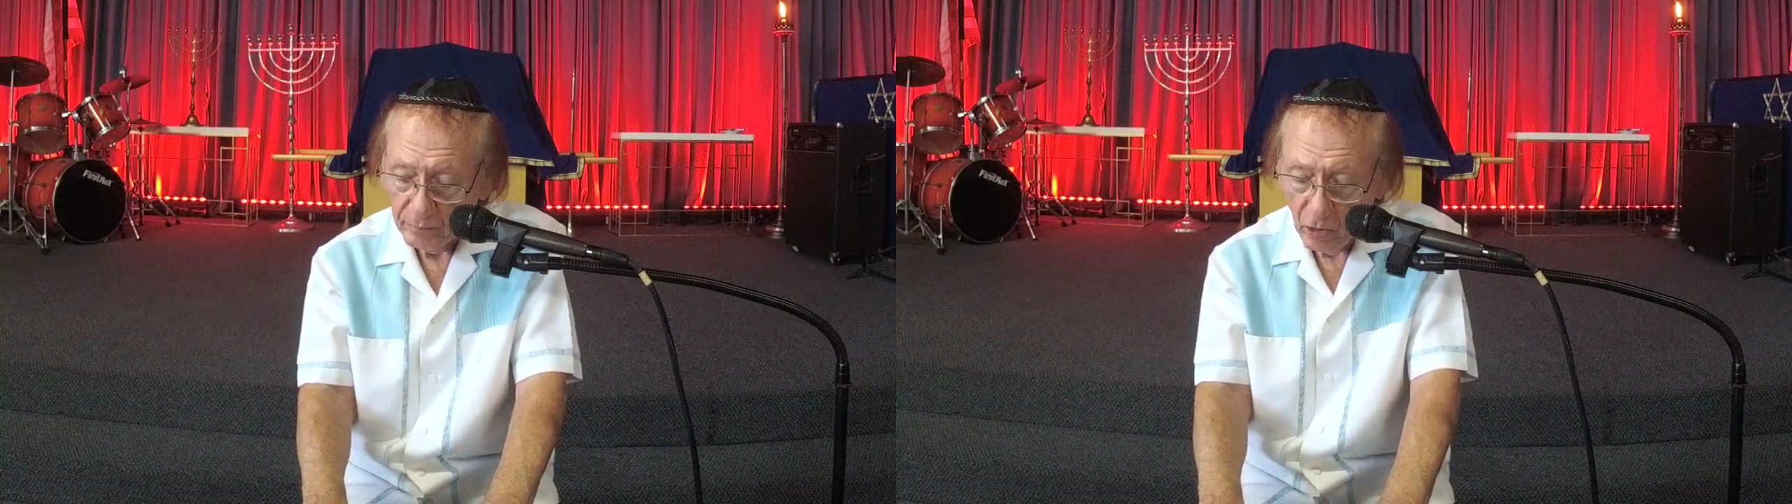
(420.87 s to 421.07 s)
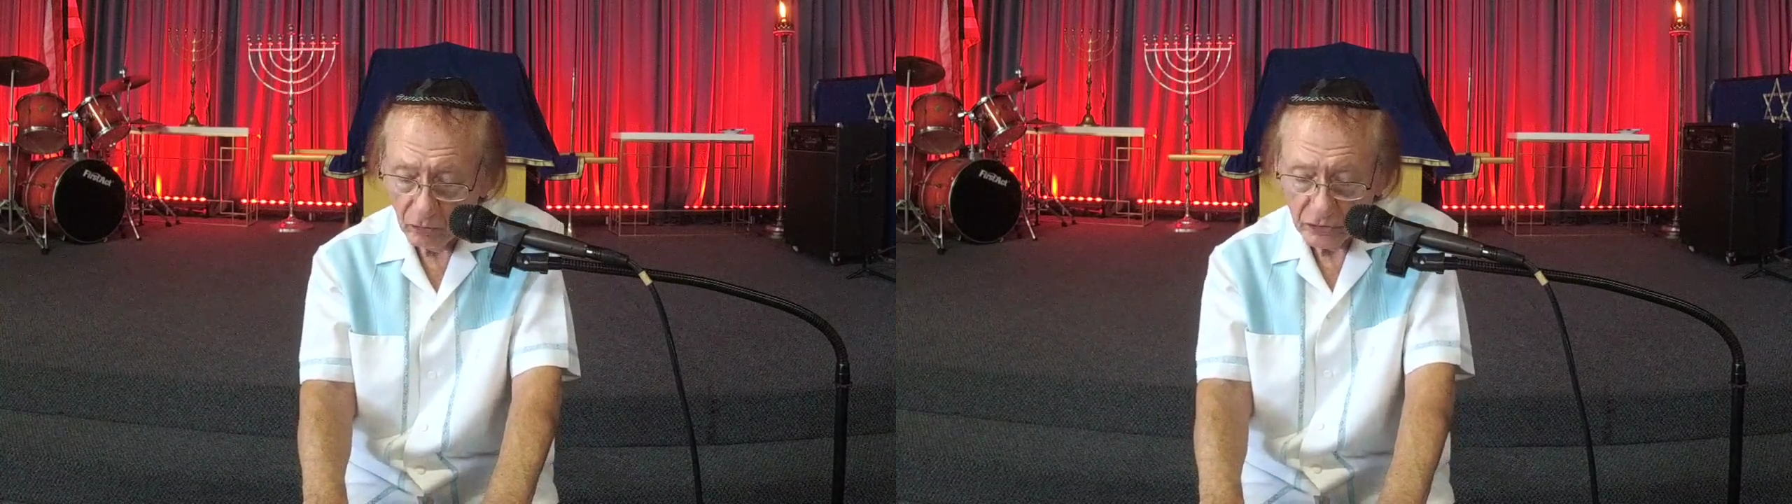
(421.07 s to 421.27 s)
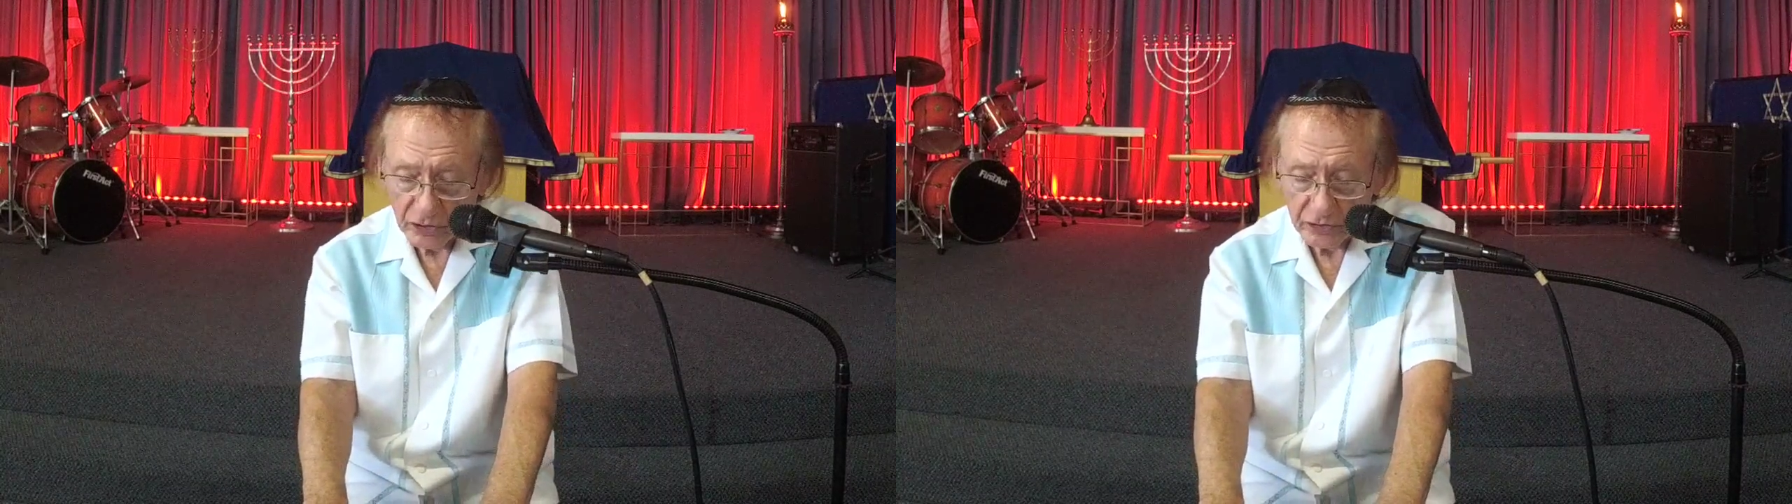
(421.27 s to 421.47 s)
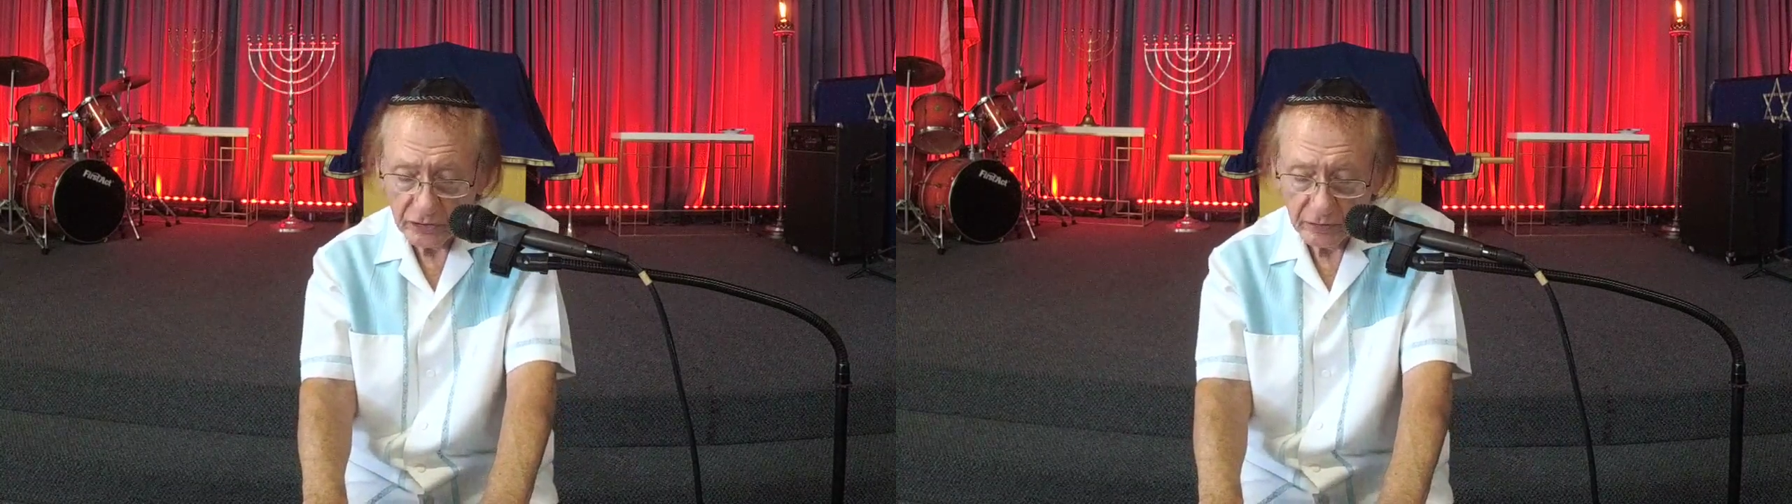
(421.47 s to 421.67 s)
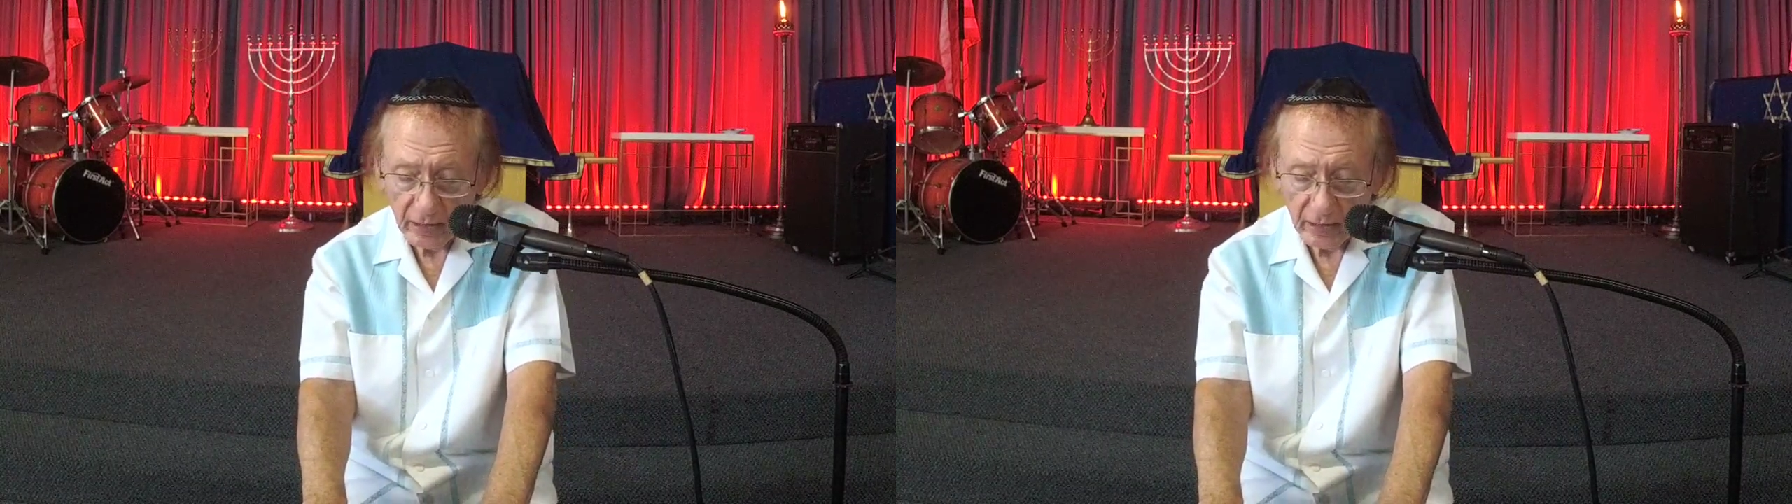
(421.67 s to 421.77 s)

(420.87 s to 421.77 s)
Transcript: Moses